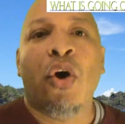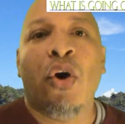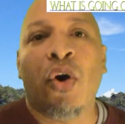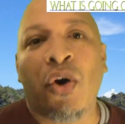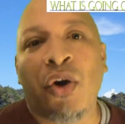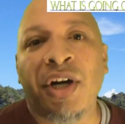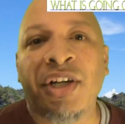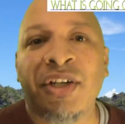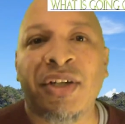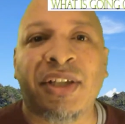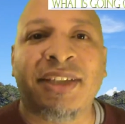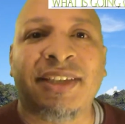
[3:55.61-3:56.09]

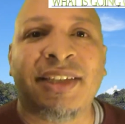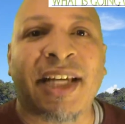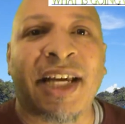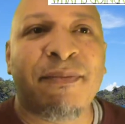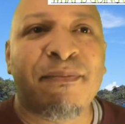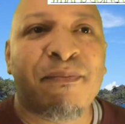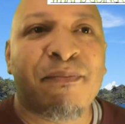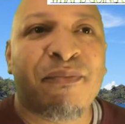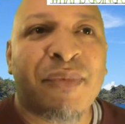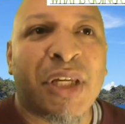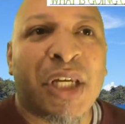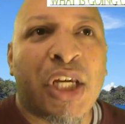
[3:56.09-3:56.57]
Or you could
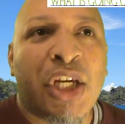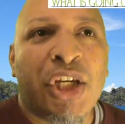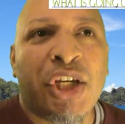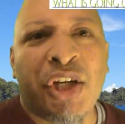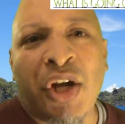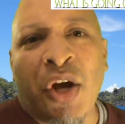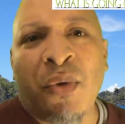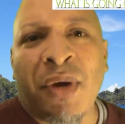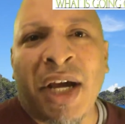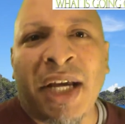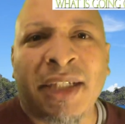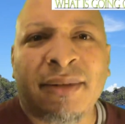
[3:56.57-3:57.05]
say,
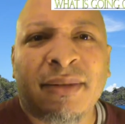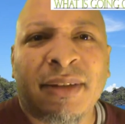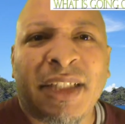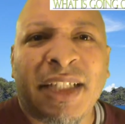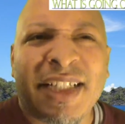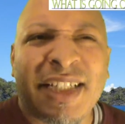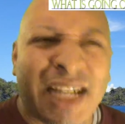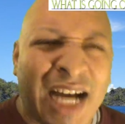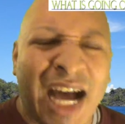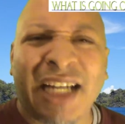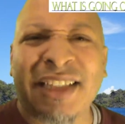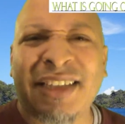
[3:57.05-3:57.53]
you know what?
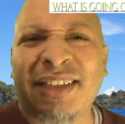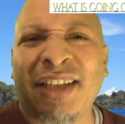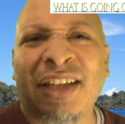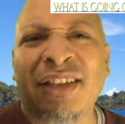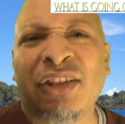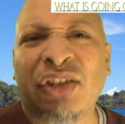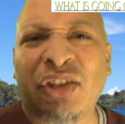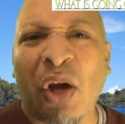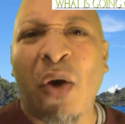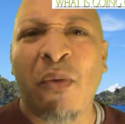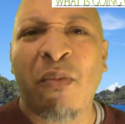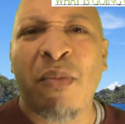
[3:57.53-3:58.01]
God has
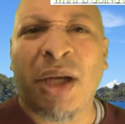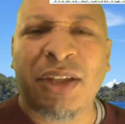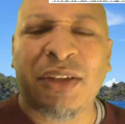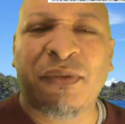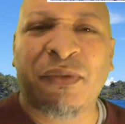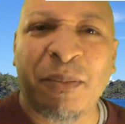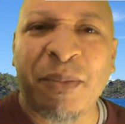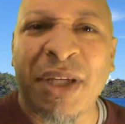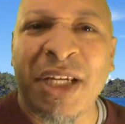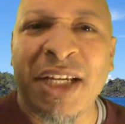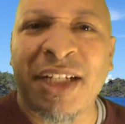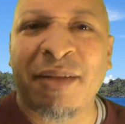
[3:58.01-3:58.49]
done so much
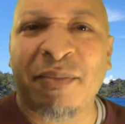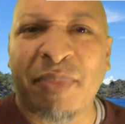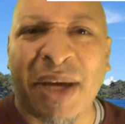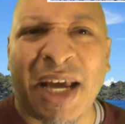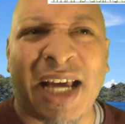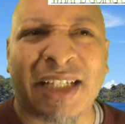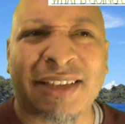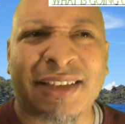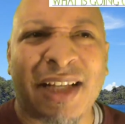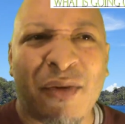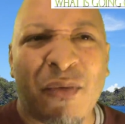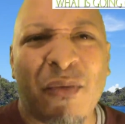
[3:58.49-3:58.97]
for me in the
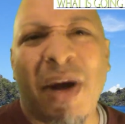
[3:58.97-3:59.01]
past.